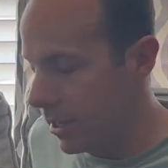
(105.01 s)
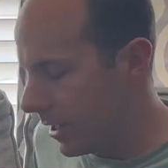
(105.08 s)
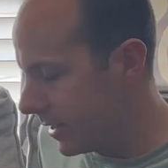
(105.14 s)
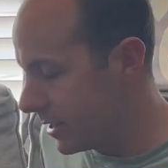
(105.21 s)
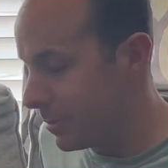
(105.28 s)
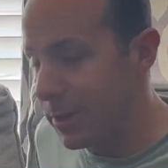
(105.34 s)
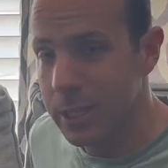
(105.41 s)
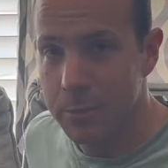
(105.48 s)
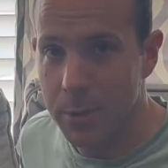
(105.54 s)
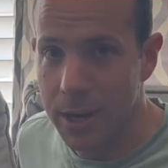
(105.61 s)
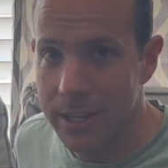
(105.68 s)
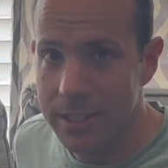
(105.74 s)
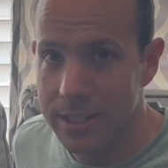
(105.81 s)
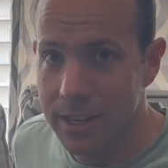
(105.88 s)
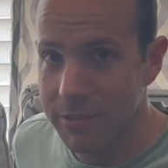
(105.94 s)
It's the best
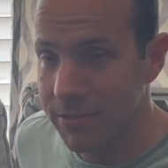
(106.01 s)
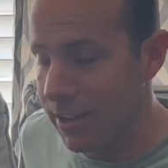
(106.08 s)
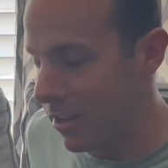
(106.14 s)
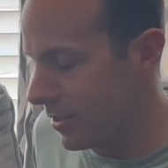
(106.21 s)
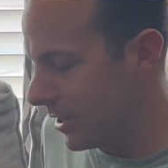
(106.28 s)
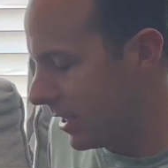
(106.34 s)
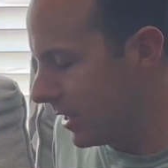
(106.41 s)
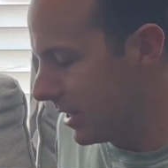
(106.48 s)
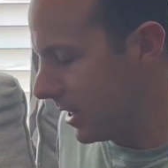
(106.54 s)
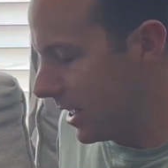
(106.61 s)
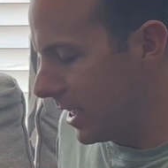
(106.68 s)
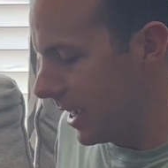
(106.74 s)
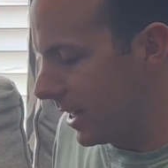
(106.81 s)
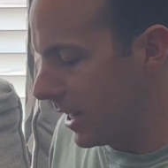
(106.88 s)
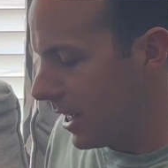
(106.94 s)
price that I found
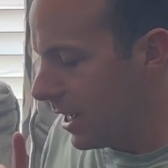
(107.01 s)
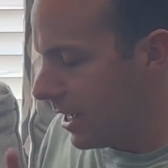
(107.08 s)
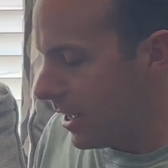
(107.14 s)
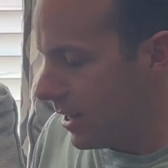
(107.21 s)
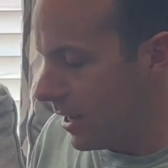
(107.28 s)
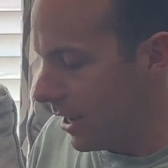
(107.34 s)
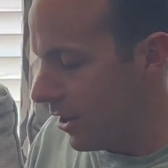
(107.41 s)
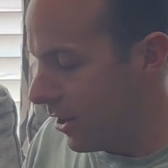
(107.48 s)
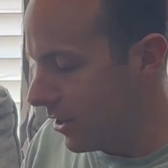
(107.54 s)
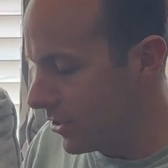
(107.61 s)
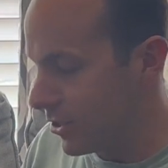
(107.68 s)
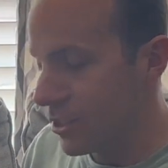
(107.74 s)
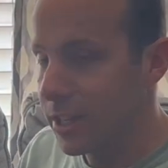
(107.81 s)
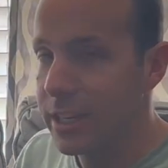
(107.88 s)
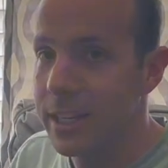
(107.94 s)
online. Now you're
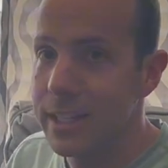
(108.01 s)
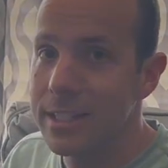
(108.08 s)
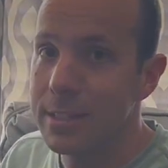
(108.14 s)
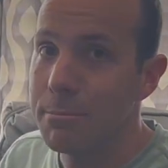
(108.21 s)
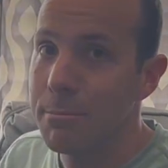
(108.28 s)
also gonna need some